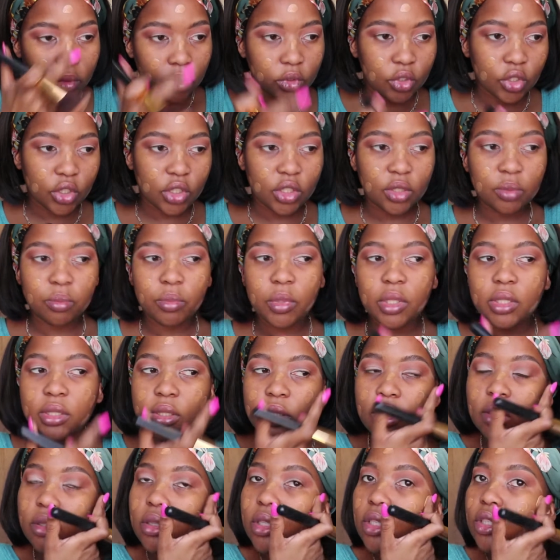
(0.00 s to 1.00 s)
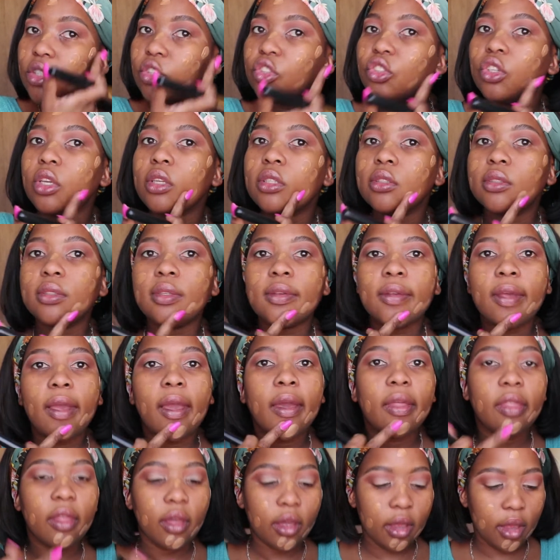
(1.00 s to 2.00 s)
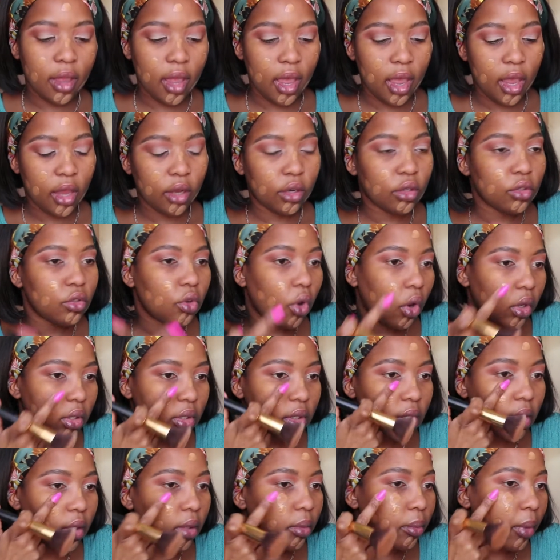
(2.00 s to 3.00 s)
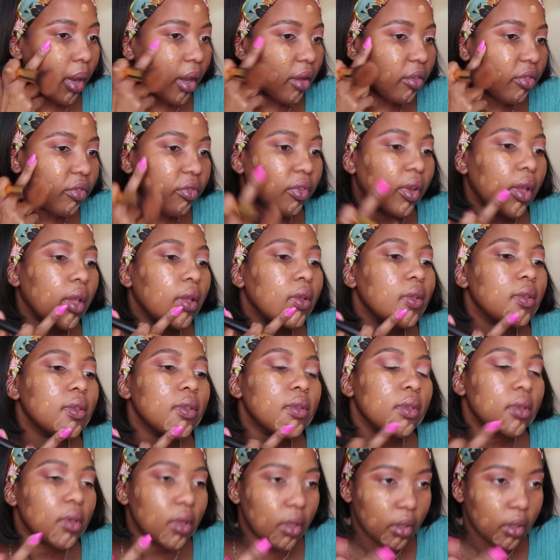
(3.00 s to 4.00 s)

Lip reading: Just mixing these shades together and dotting my face.